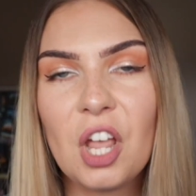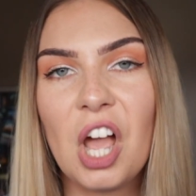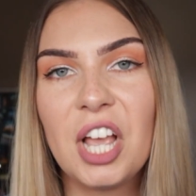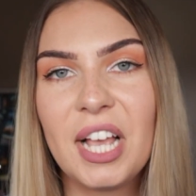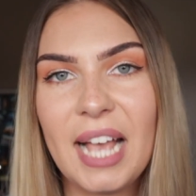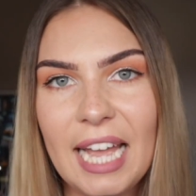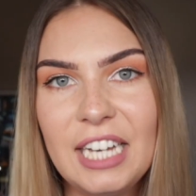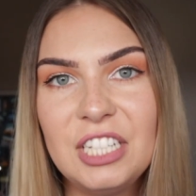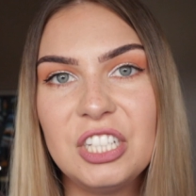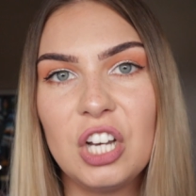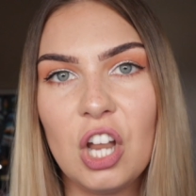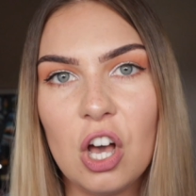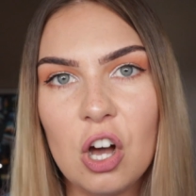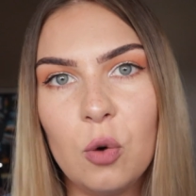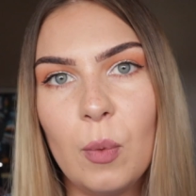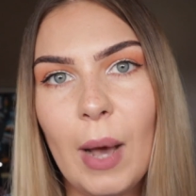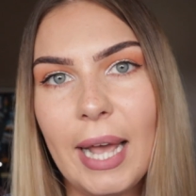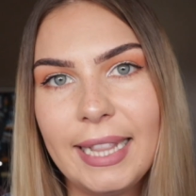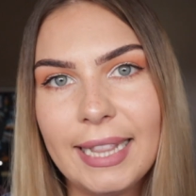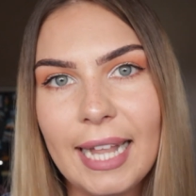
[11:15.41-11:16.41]
I gained a lot
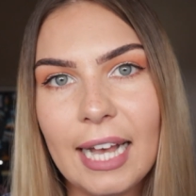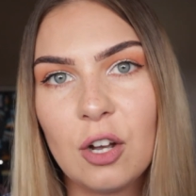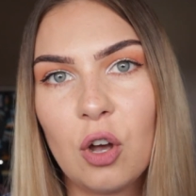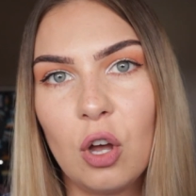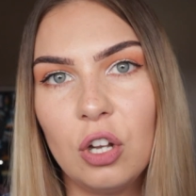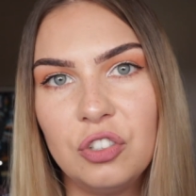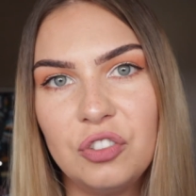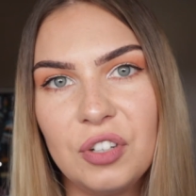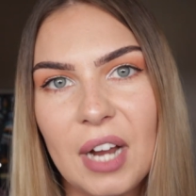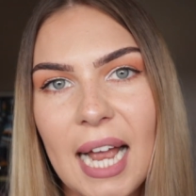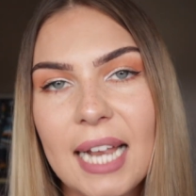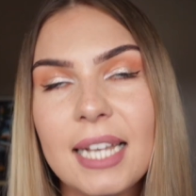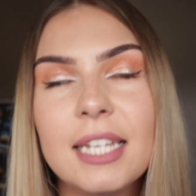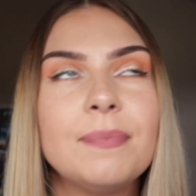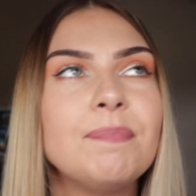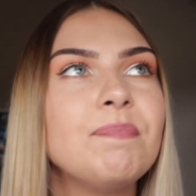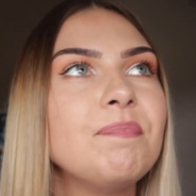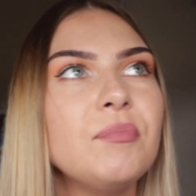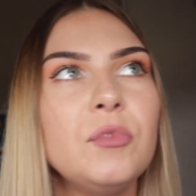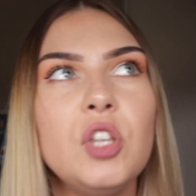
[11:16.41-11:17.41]
of weight that contract,
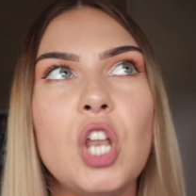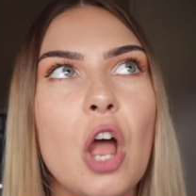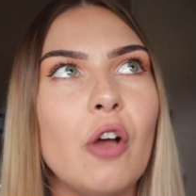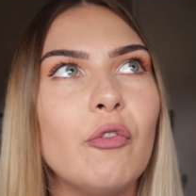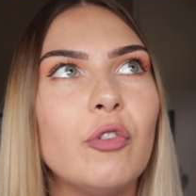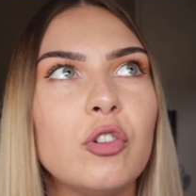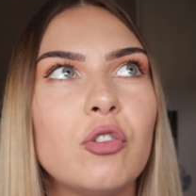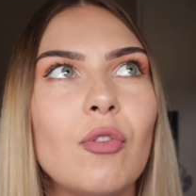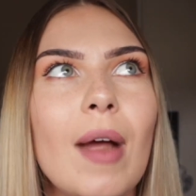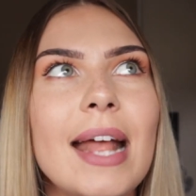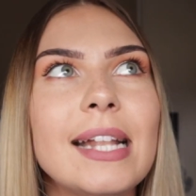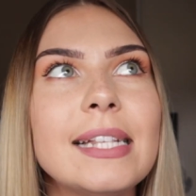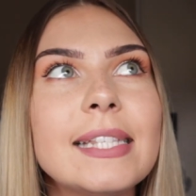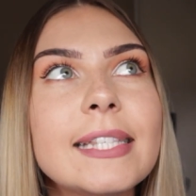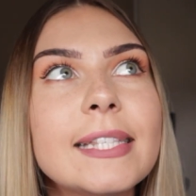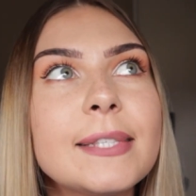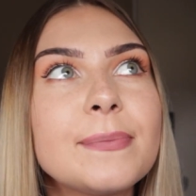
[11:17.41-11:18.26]
no regrets.